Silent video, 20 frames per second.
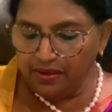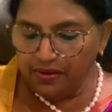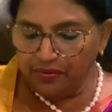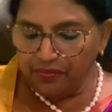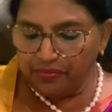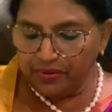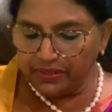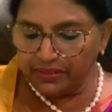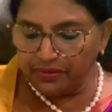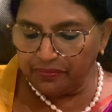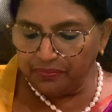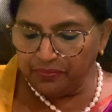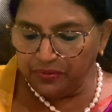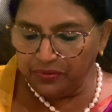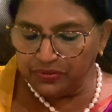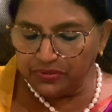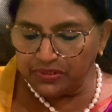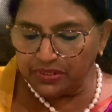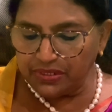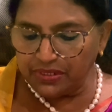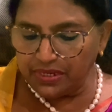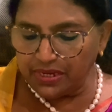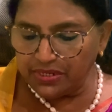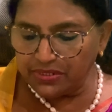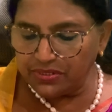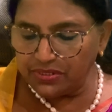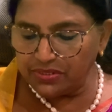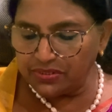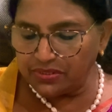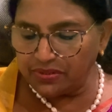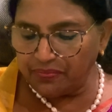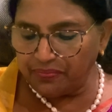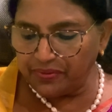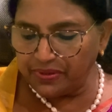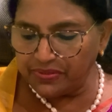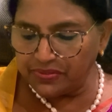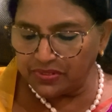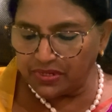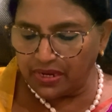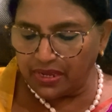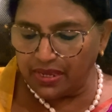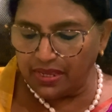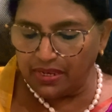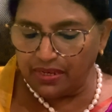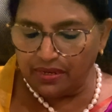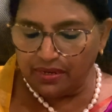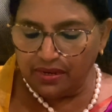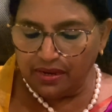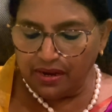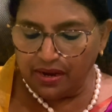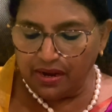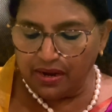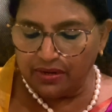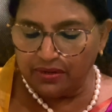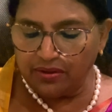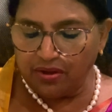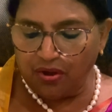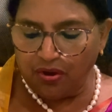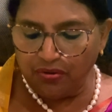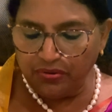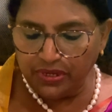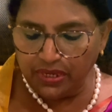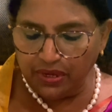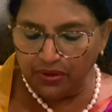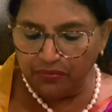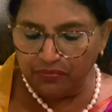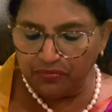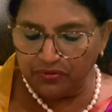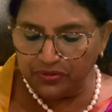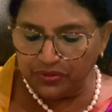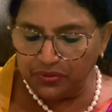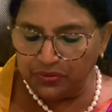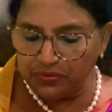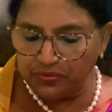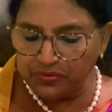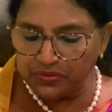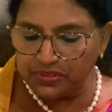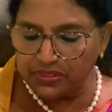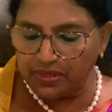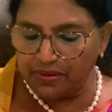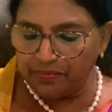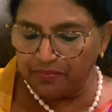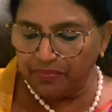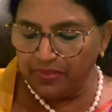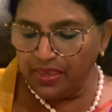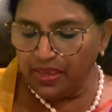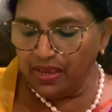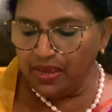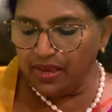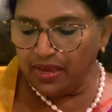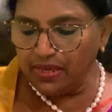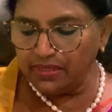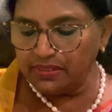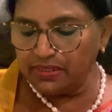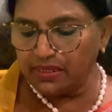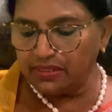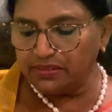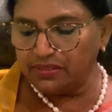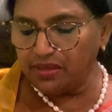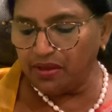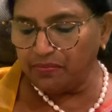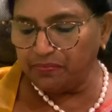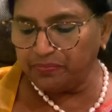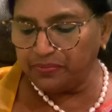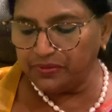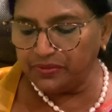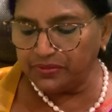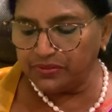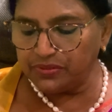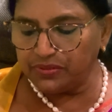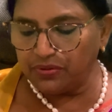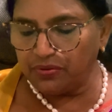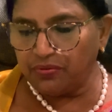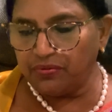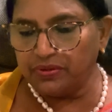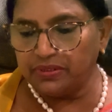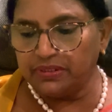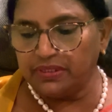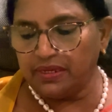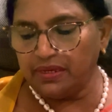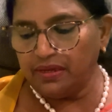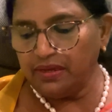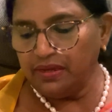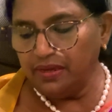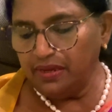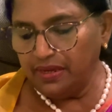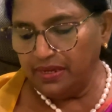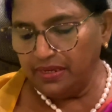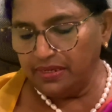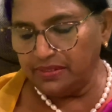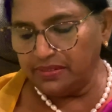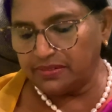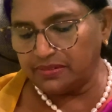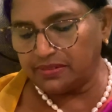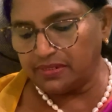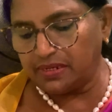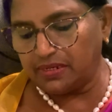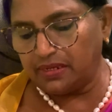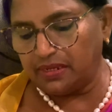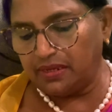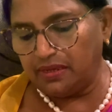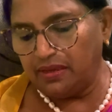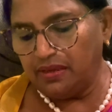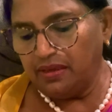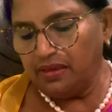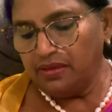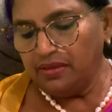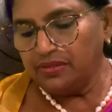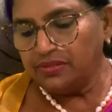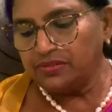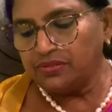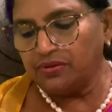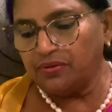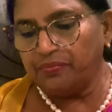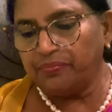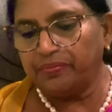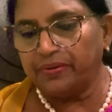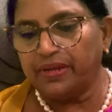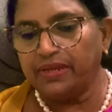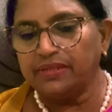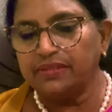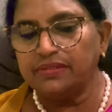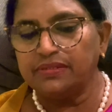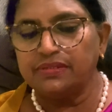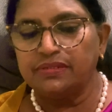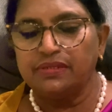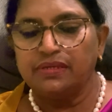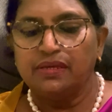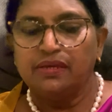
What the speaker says: for the future nations of Israel and how He would use them as examples throughout the history. So friends,